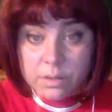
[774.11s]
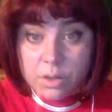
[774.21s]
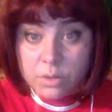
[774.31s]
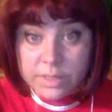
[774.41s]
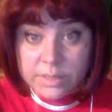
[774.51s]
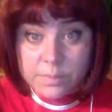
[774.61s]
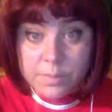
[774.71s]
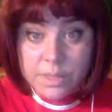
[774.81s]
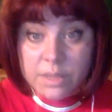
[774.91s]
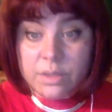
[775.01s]
contact
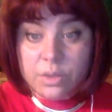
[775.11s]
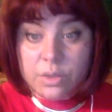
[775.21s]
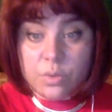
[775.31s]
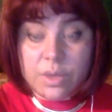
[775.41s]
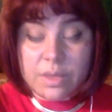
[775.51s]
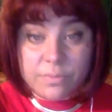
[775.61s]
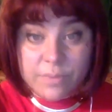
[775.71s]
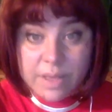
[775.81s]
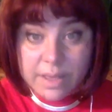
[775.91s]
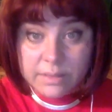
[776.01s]
me, you can
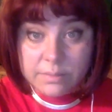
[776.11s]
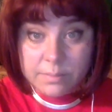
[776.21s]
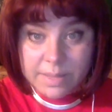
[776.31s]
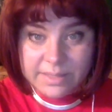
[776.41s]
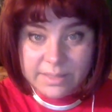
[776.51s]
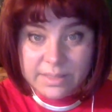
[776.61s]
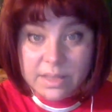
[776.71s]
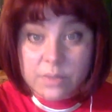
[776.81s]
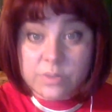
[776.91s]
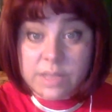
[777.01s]
find my
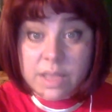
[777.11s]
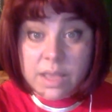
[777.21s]
details,